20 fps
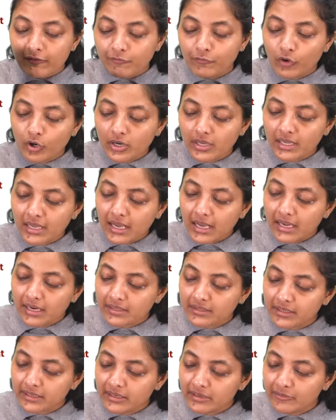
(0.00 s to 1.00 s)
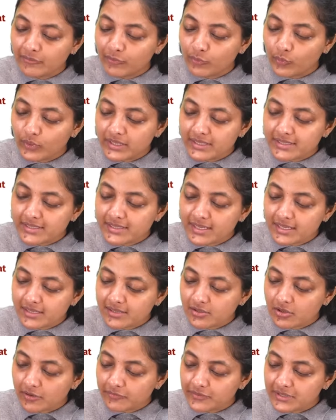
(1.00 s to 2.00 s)
what are the
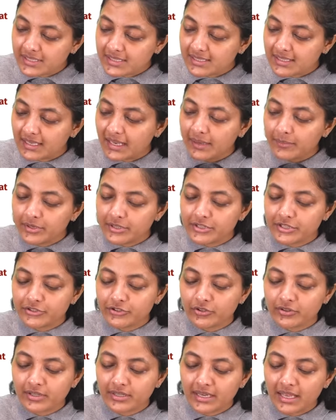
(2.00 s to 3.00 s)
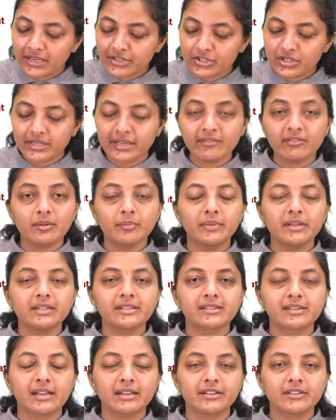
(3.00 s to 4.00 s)
influences of this climate change on the national
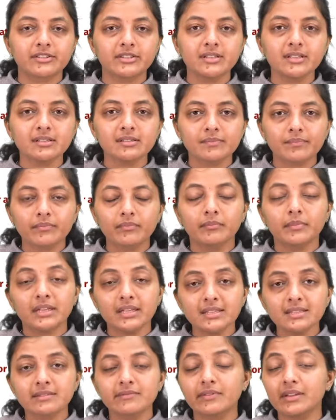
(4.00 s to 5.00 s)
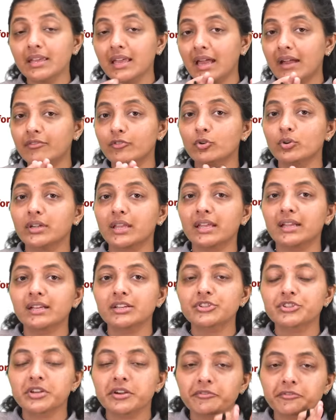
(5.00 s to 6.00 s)
development strategies? Means we have to take a
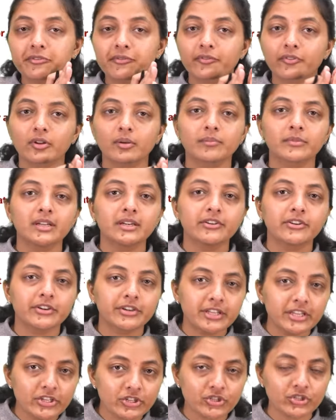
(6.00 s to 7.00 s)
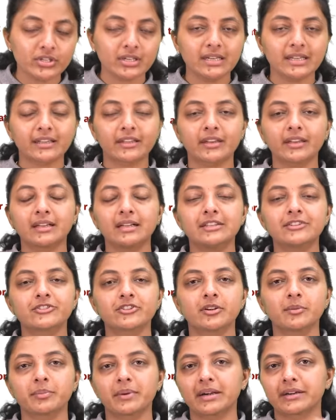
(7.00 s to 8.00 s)
shift from the traditional
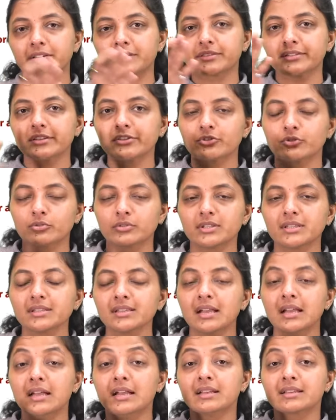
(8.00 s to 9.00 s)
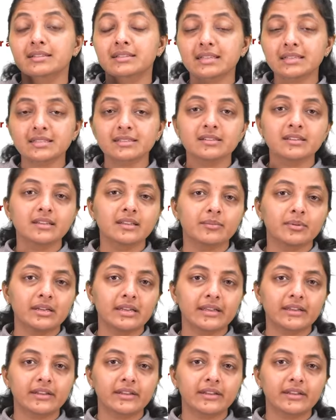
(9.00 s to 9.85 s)
agricultural practices to this sustainable